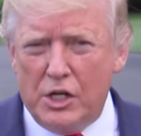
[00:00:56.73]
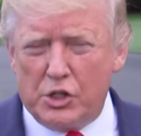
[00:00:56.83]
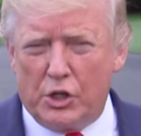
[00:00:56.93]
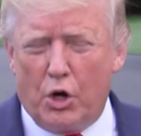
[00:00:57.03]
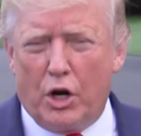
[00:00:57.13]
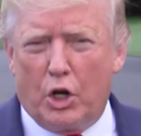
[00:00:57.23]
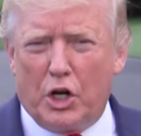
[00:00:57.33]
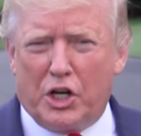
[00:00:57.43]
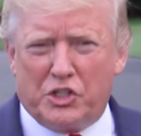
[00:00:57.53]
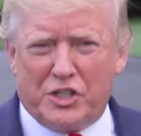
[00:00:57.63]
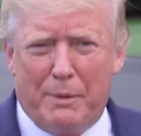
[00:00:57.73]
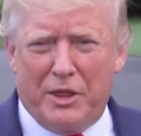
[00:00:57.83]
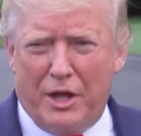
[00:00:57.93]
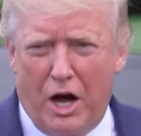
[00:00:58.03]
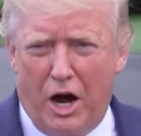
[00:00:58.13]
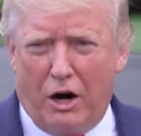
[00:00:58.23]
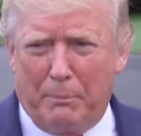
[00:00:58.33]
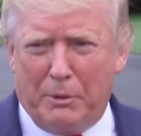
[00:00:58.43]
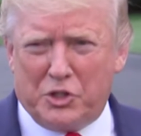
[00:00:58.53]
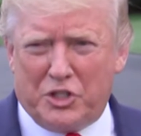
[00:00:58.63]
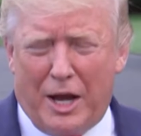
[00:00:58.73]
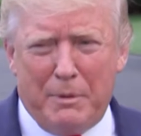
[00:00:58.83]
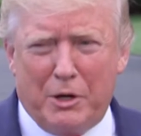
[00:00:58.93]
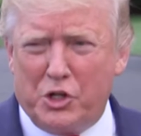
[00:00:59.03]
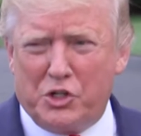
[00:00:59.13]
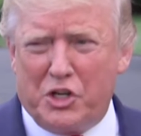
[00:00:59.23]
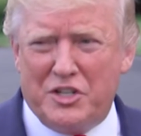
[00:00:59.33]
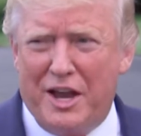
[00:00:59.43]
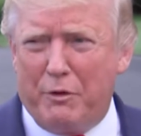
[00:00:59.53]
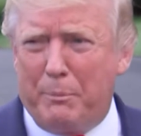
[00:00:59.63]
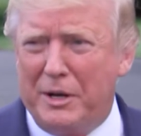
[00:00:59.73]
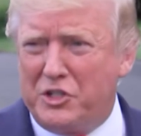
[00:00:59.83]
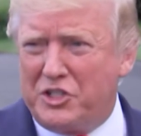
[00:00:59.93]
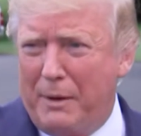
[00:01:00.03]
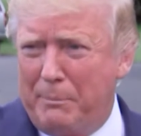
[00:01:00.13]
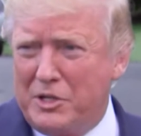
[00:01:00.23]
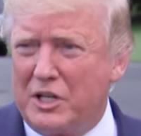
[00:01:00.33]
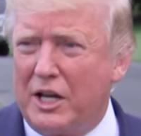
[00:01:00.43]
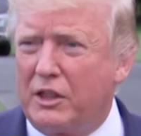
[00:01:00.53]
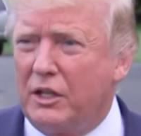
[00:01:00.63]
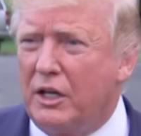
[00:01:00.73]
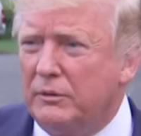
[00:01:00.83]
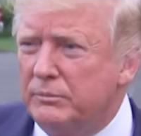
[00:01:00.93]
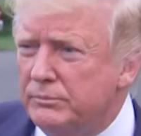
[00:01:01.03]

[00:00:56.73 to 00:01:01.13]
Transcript: So you ought to look at some of the horrible statements, because there's never been statements like that.